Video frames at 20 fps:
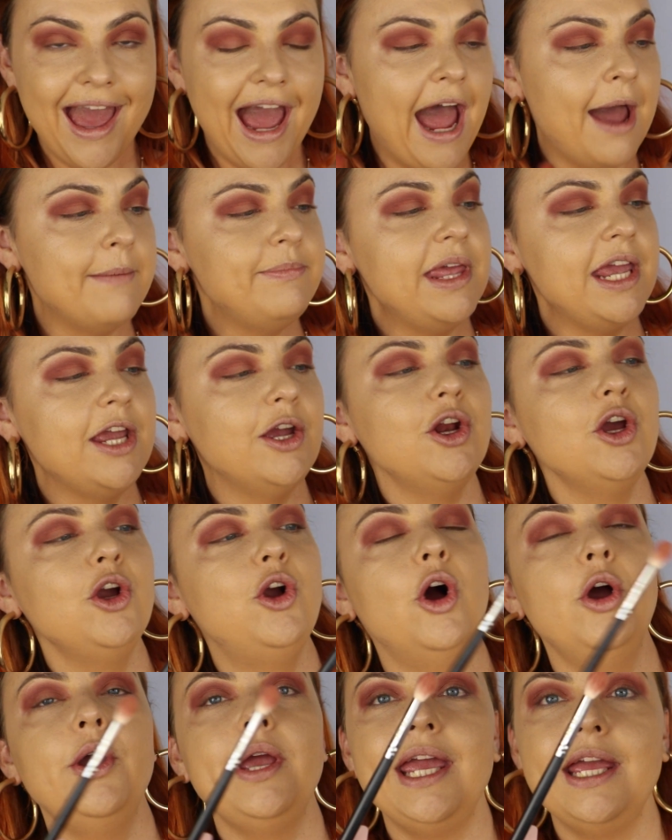I'm then going to
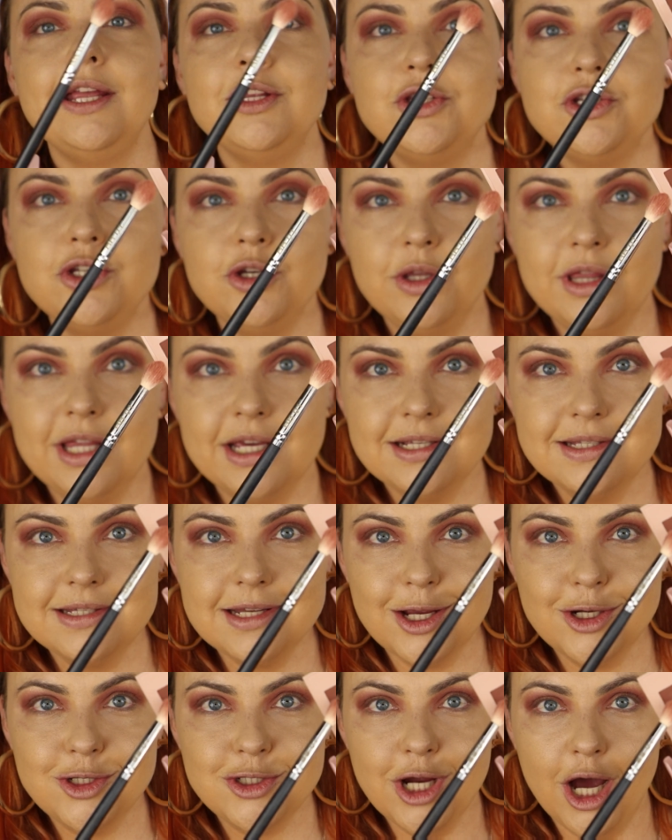go into
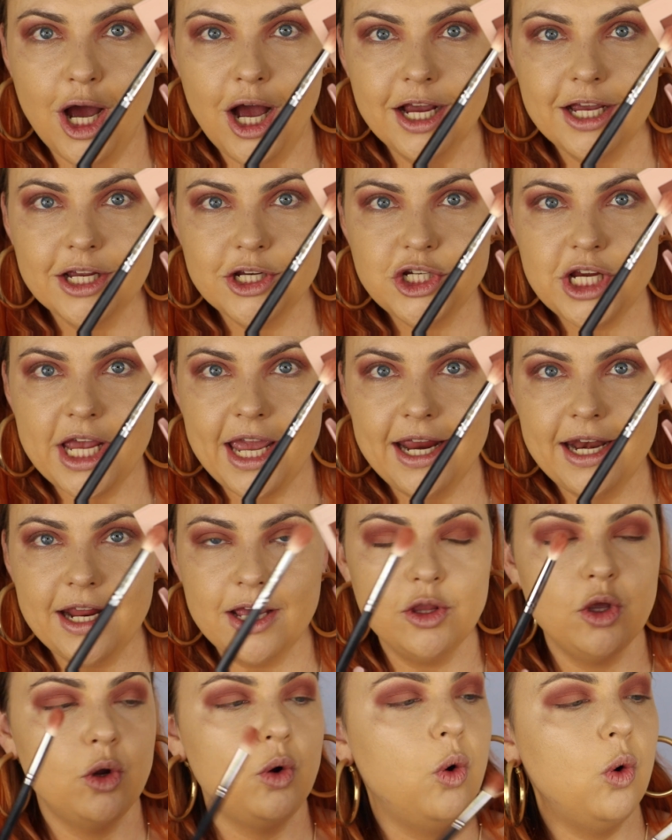this darker shade
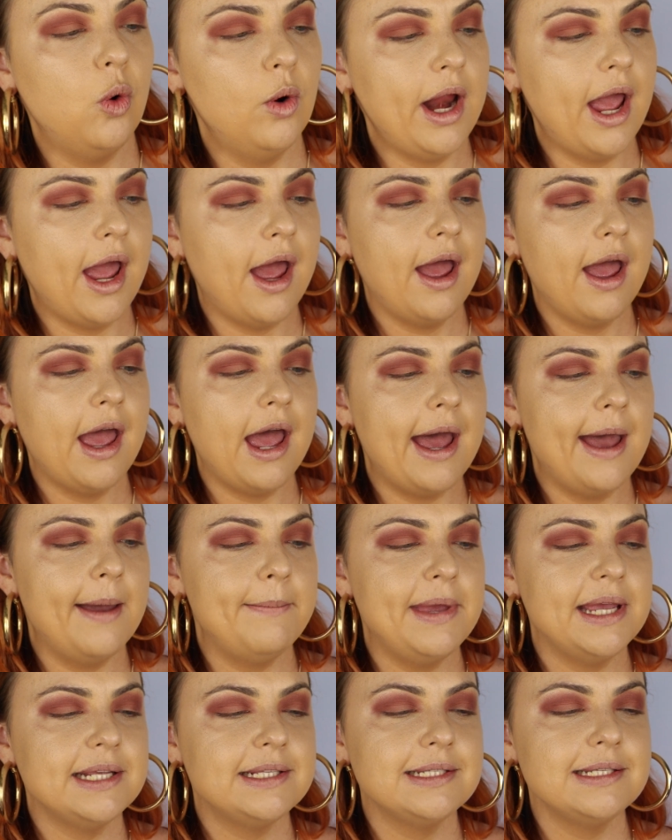in the corner.
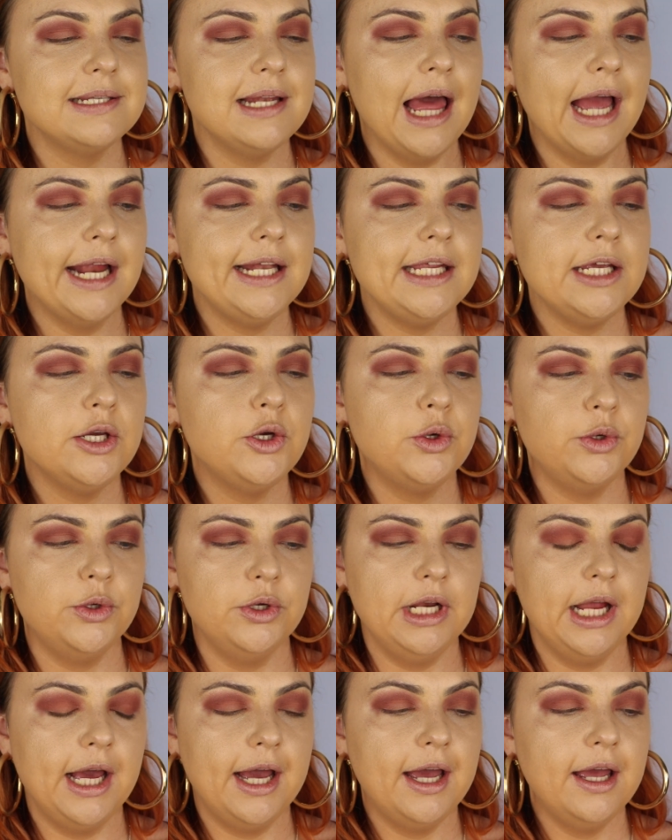It's slightly
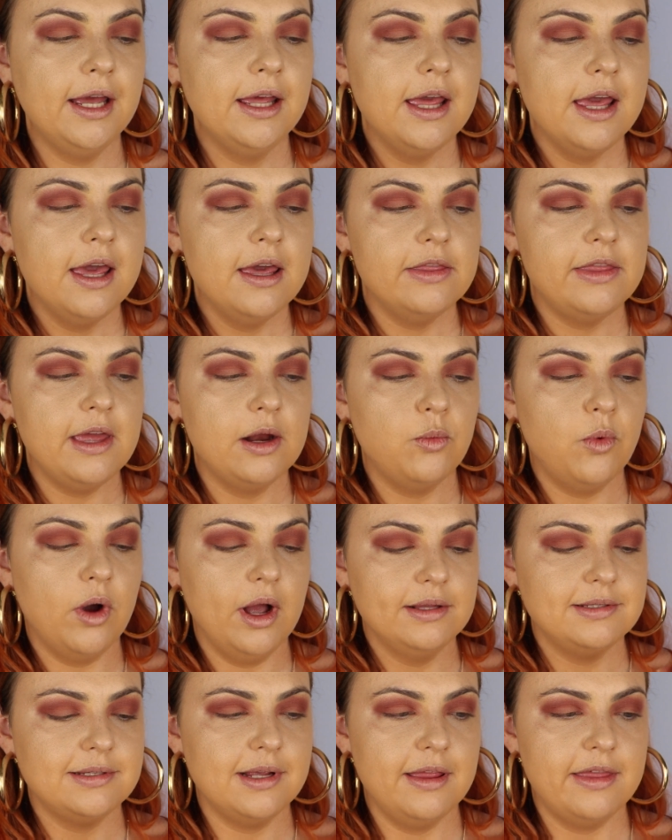cooler than
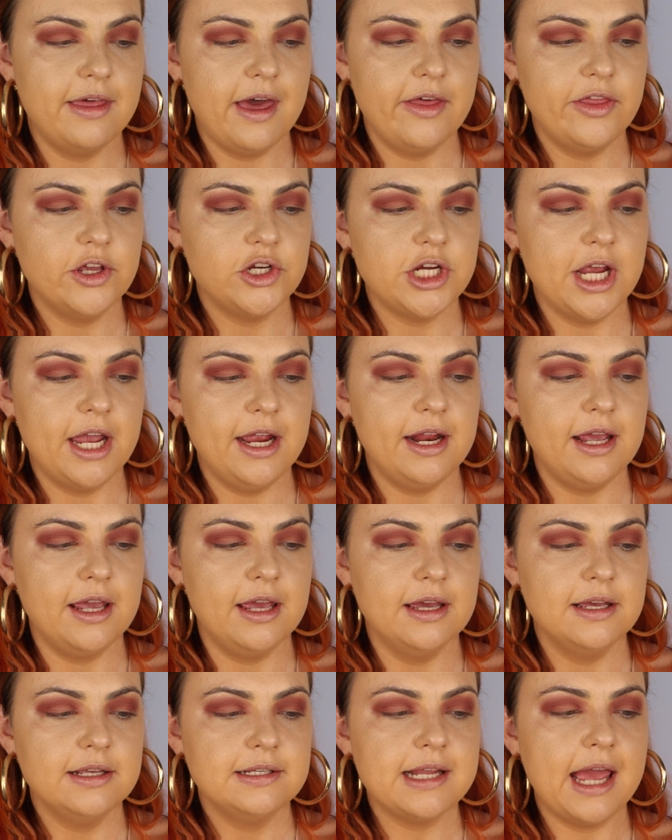what the other shade
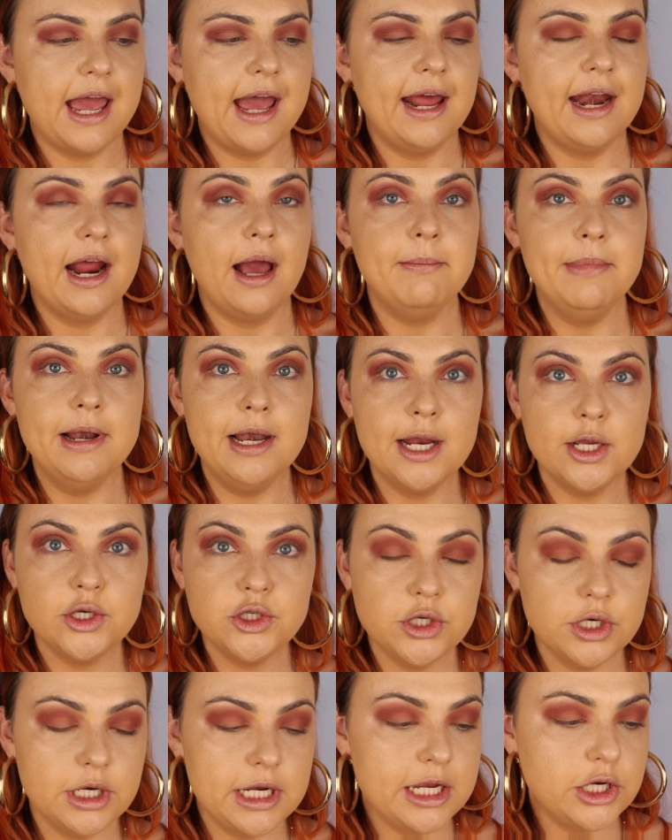is, and I'm
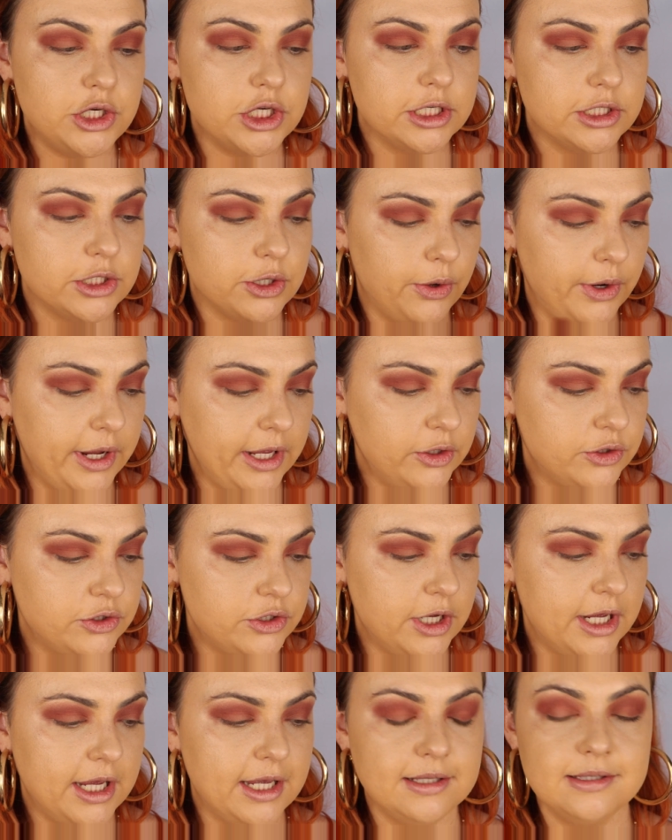literally just going
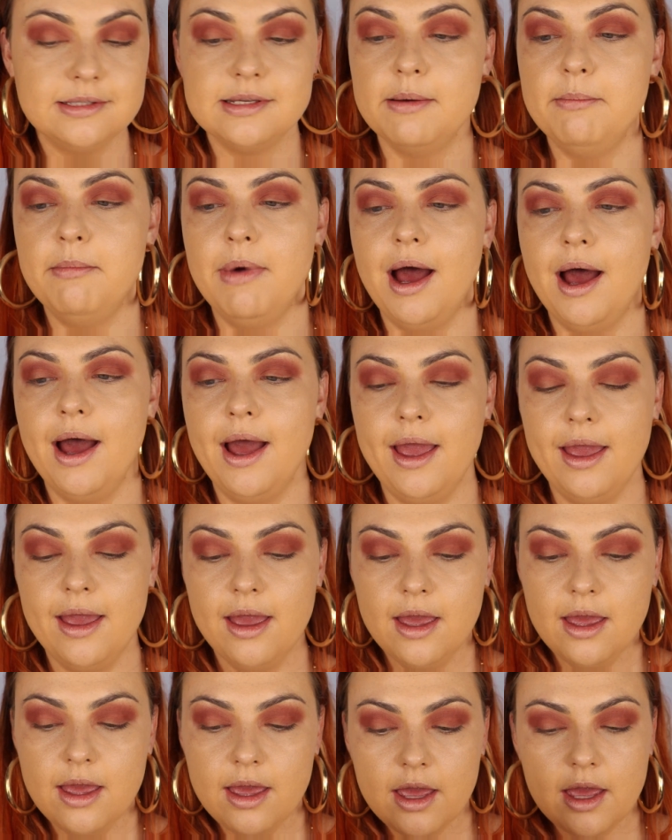to hit
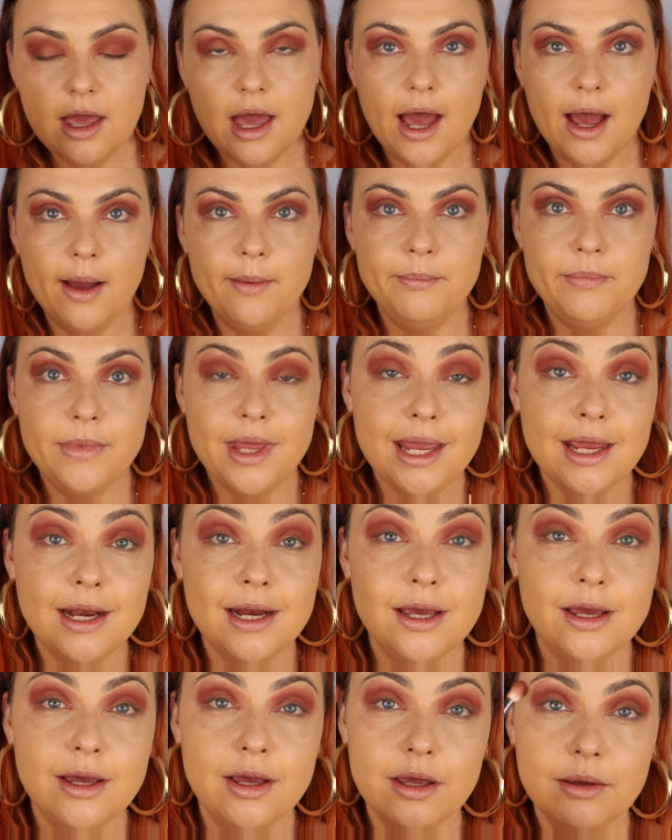my
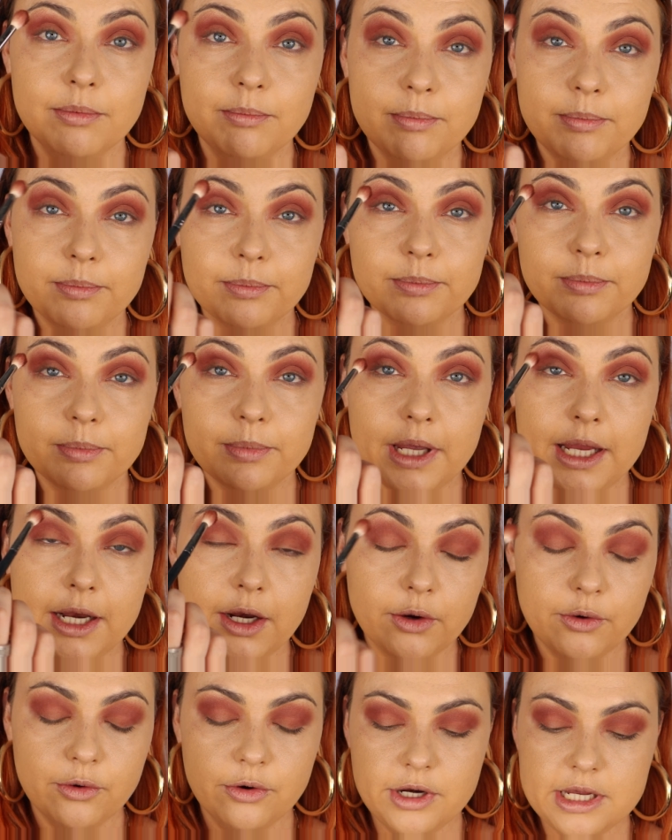
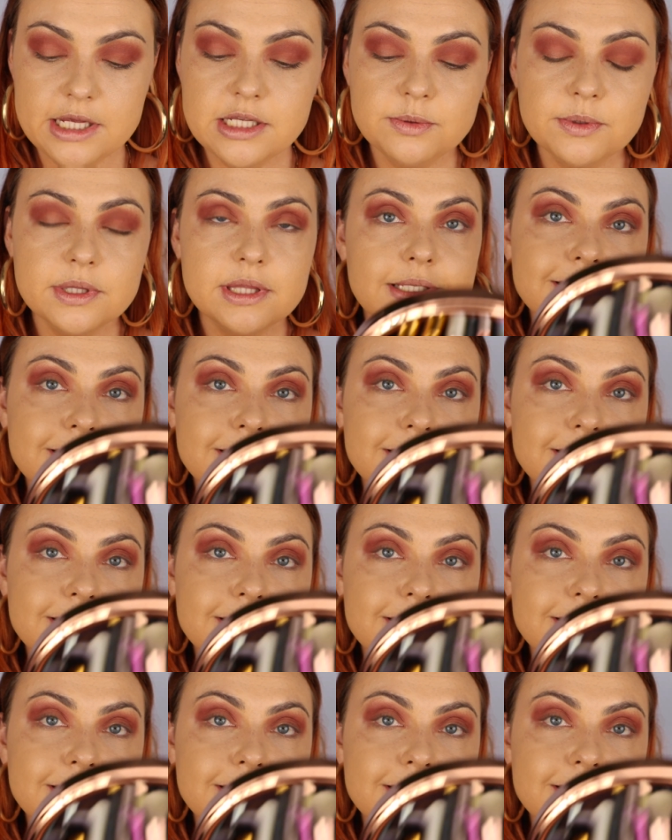inner crease with